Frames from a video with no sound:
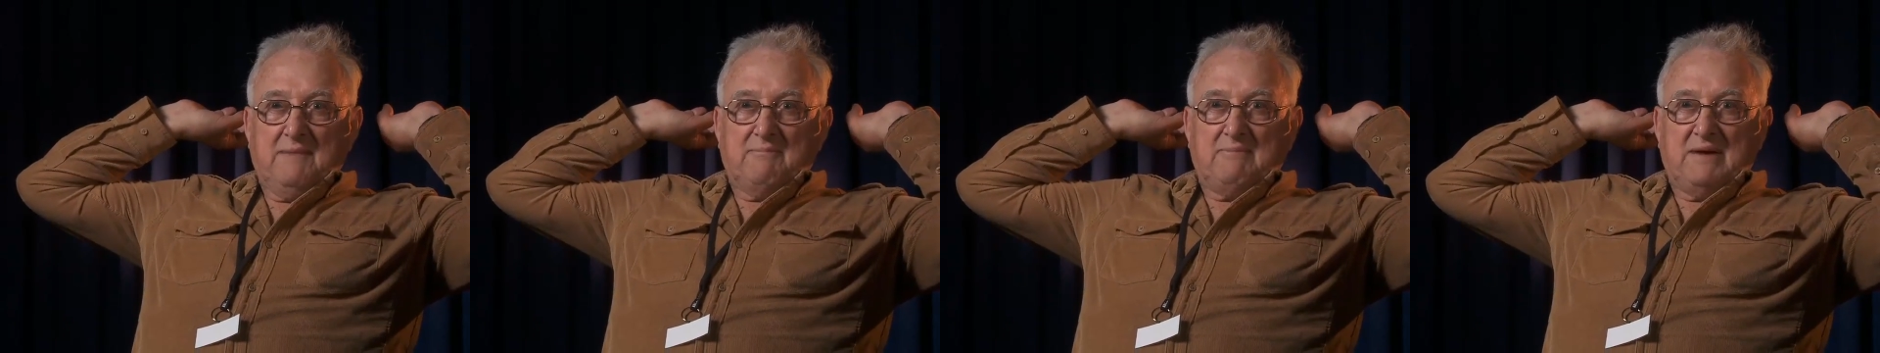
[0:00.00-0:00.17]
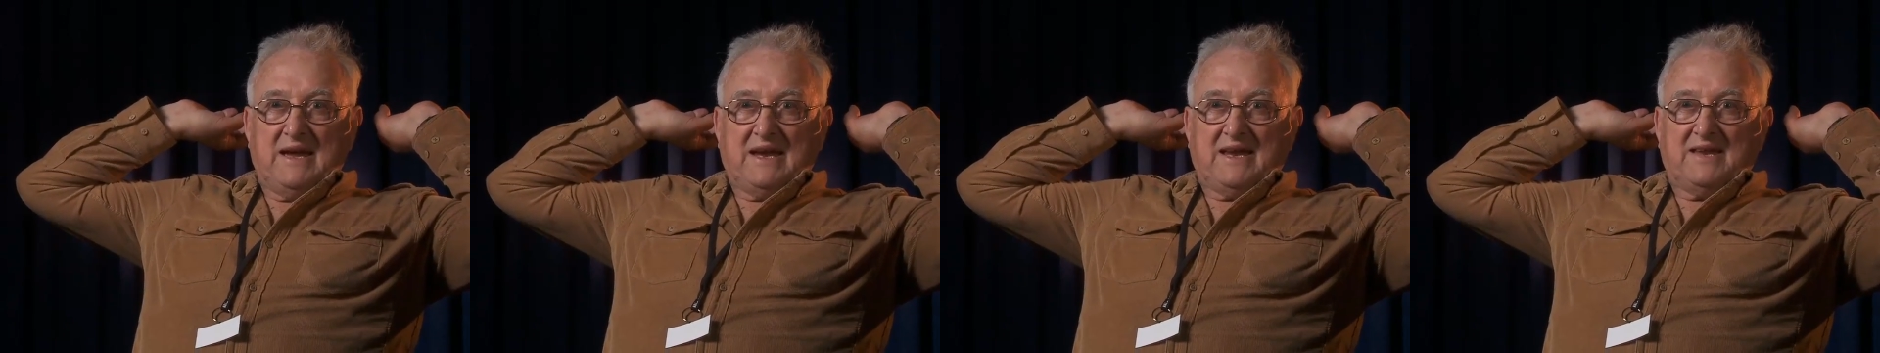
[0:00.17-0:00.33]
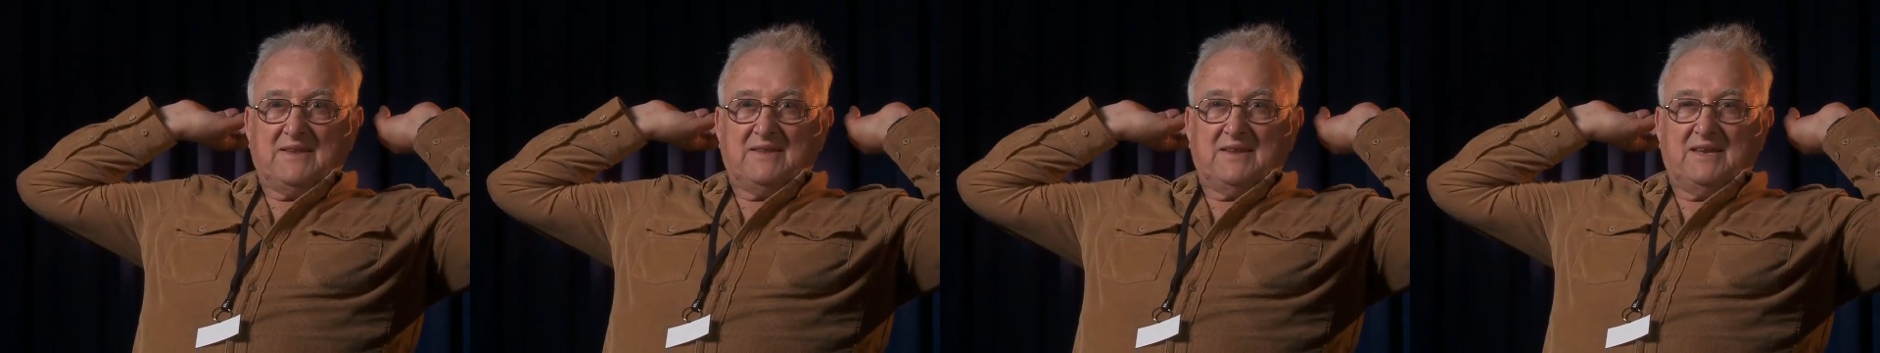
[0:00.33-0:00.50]

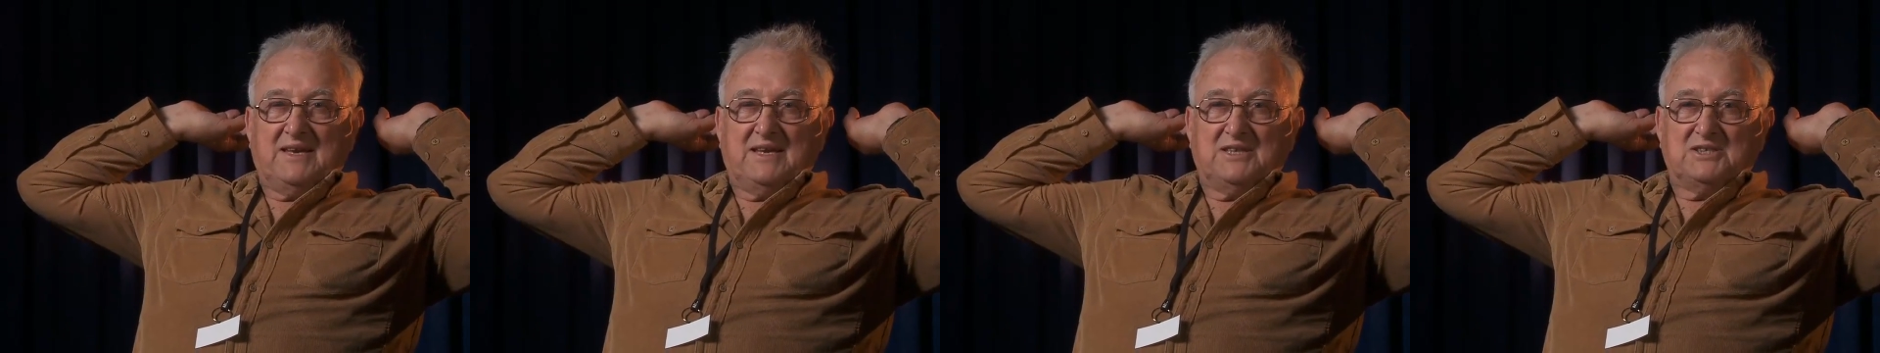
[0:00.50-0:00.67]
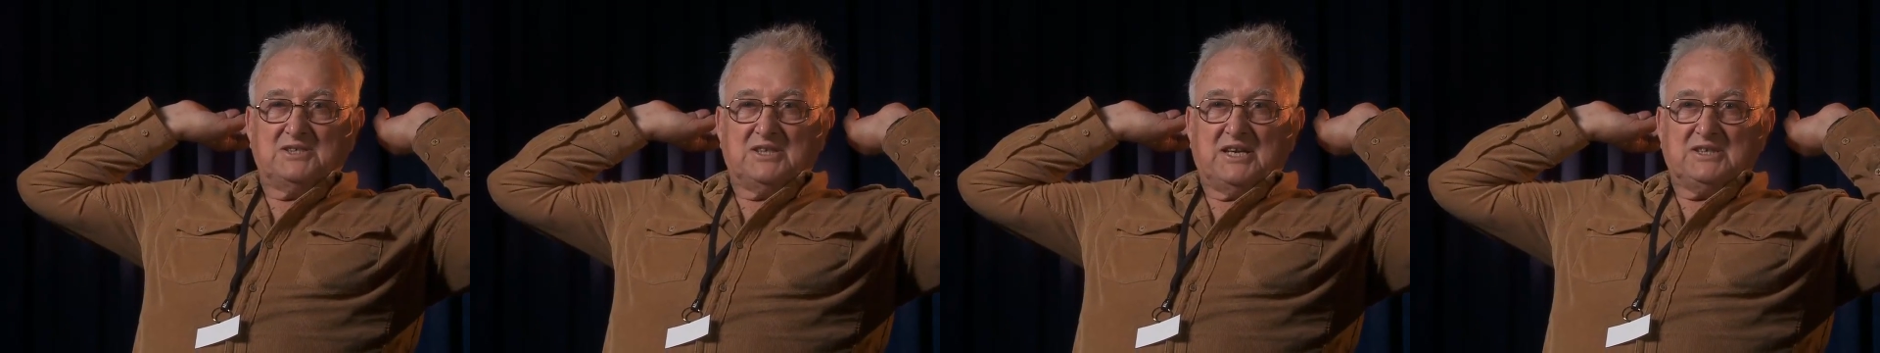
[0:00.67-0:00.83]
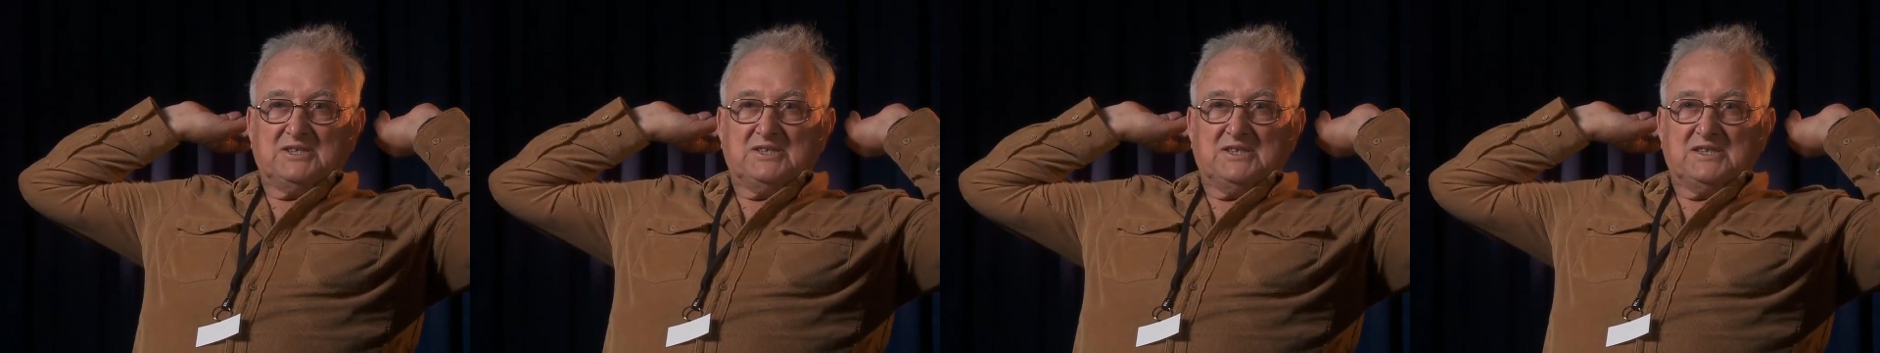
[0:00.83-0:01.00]
back of the
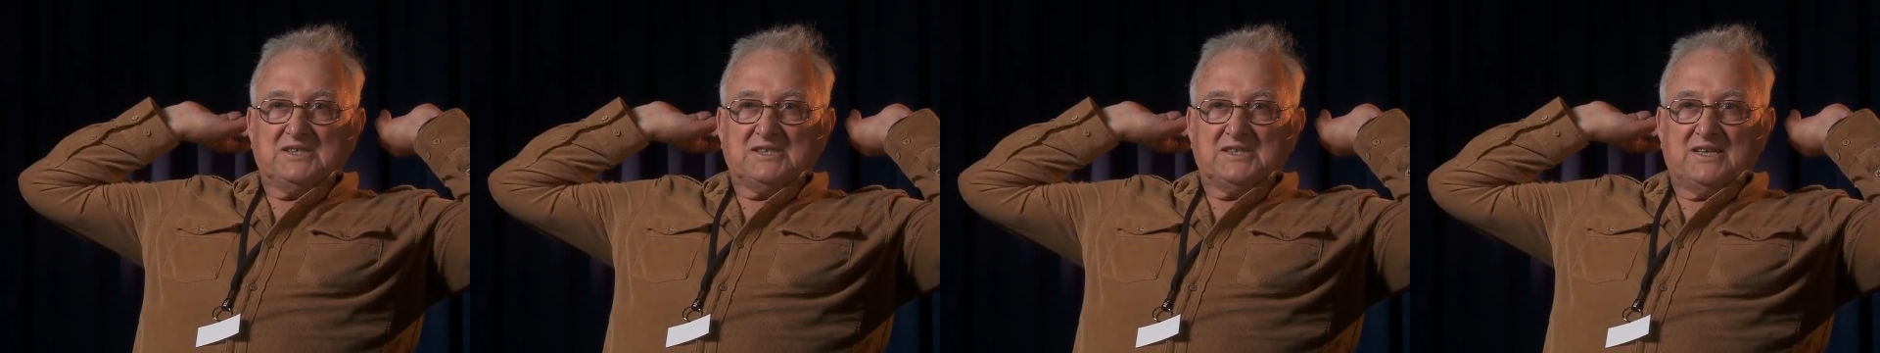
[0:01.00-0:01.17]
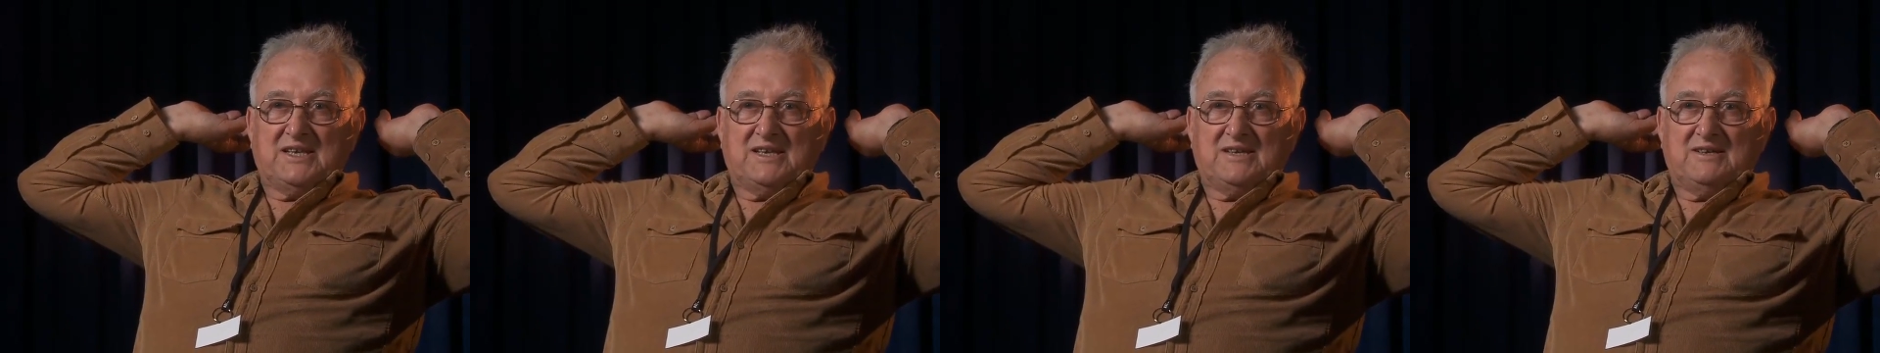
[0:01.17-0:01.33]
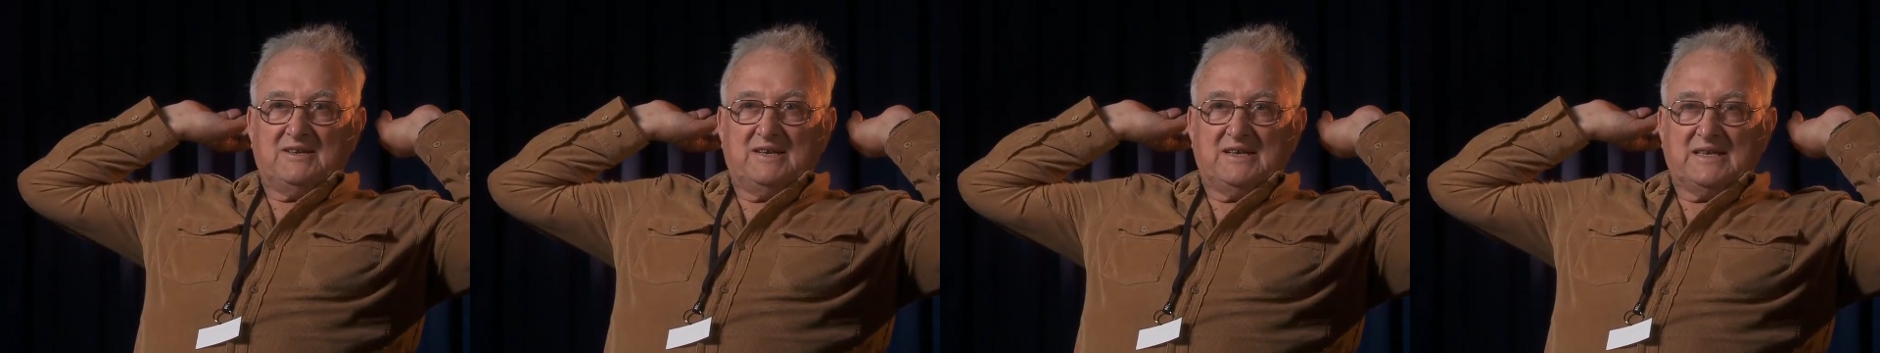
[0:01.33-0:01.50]
ejection
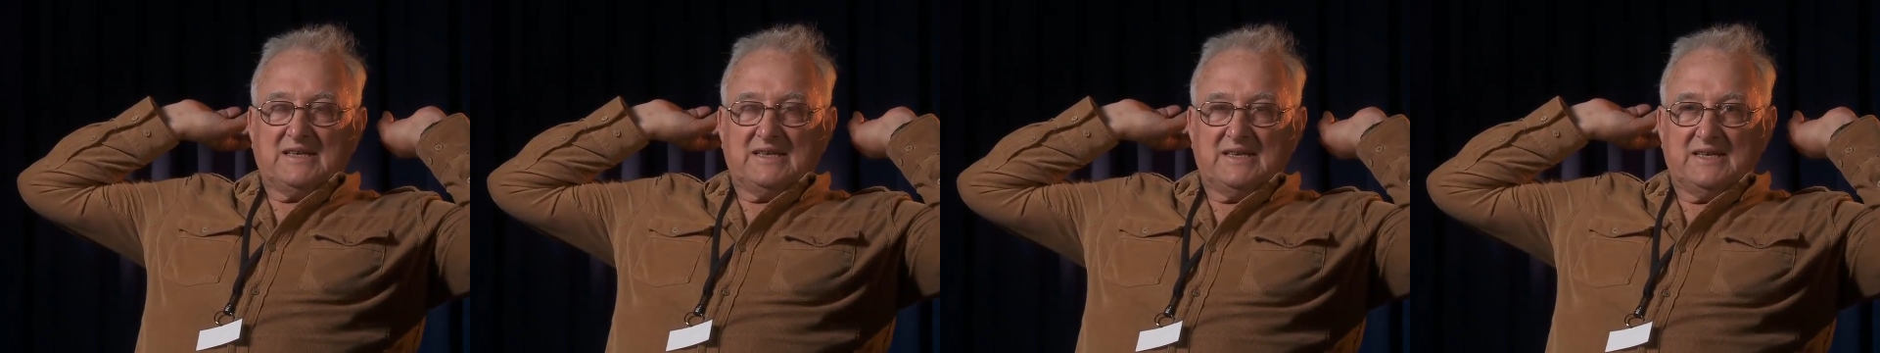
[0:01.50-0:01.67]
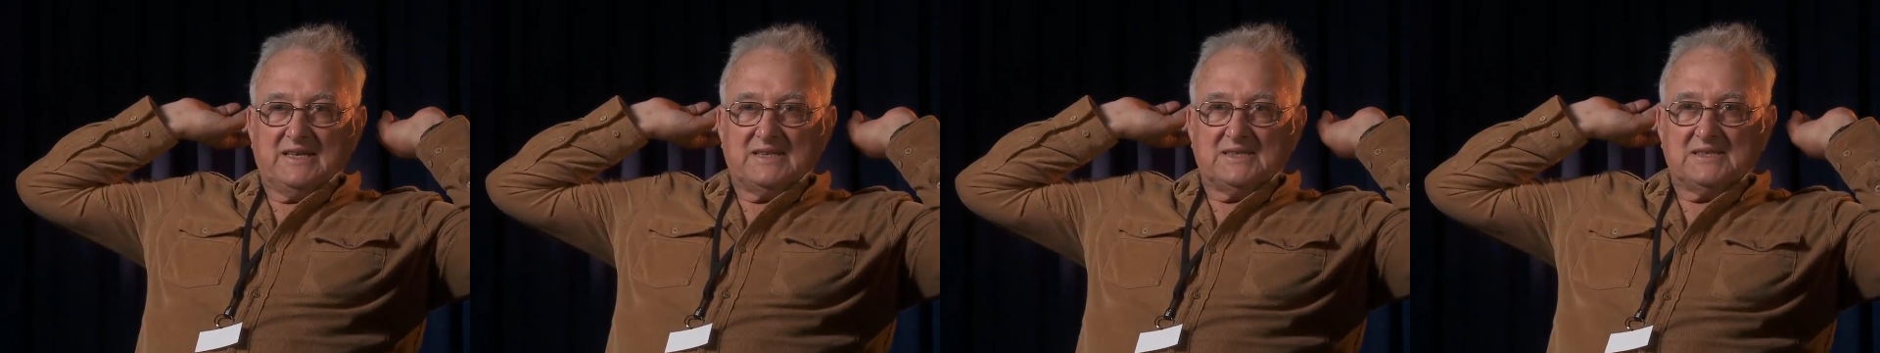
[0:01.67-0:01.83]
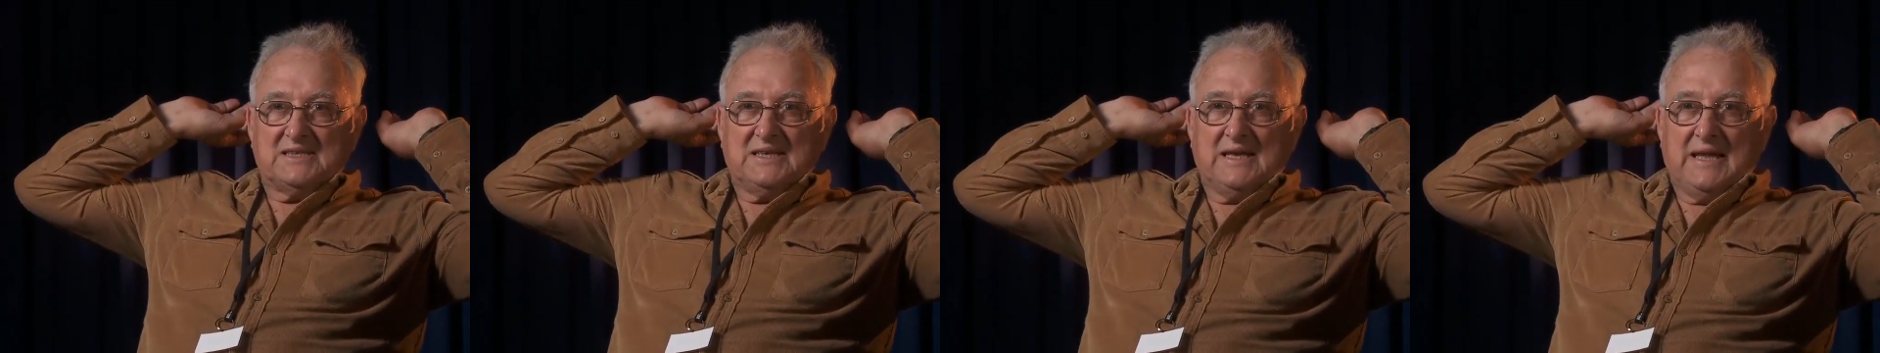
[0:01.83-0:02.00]
seat like
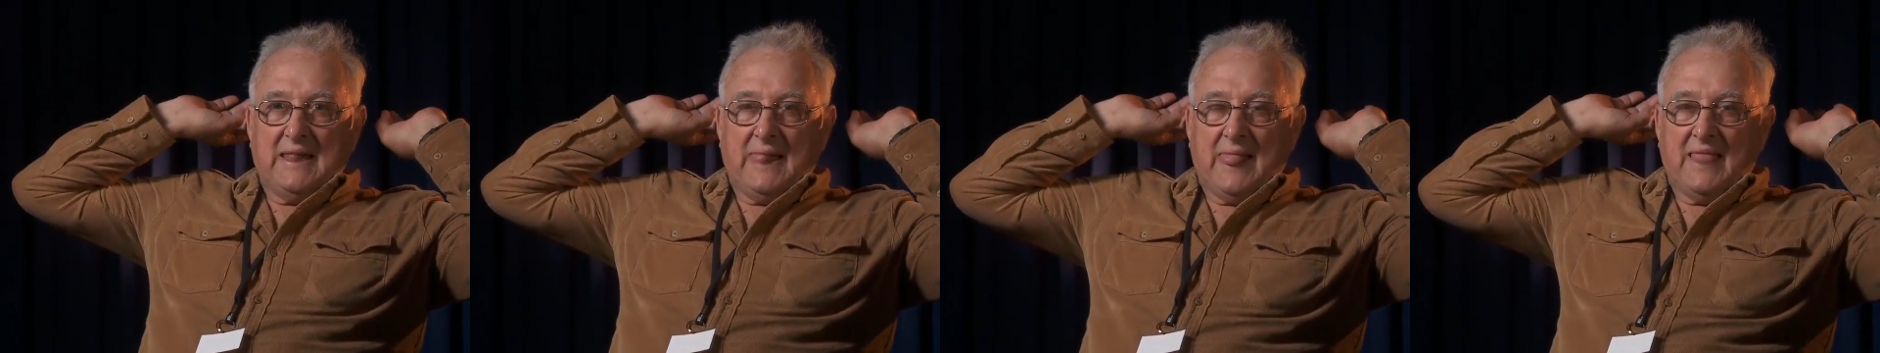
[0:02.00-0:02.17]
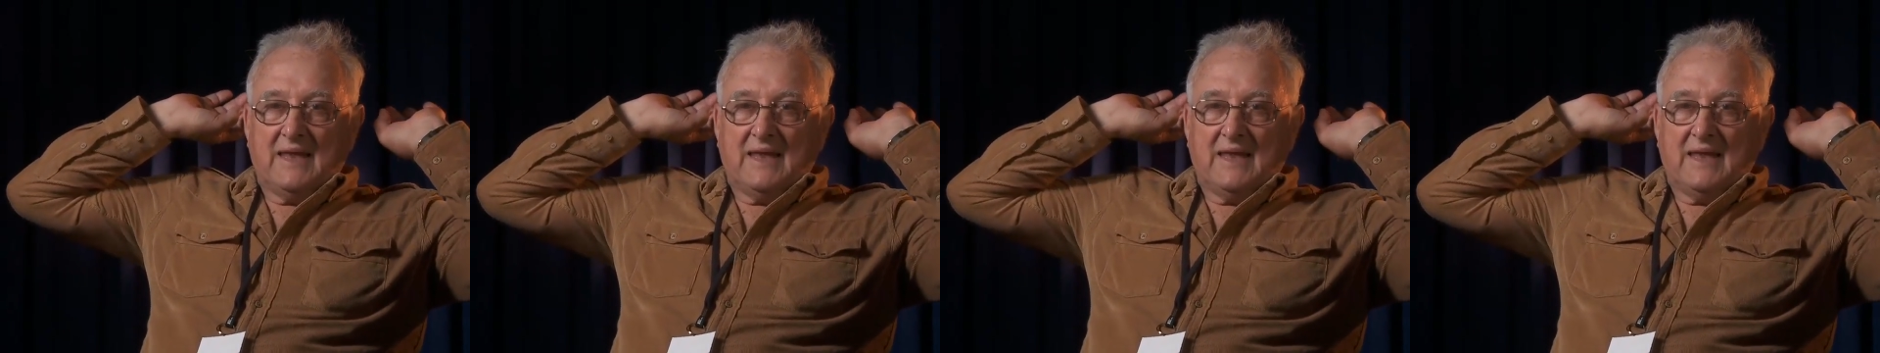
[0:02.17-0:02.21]
this,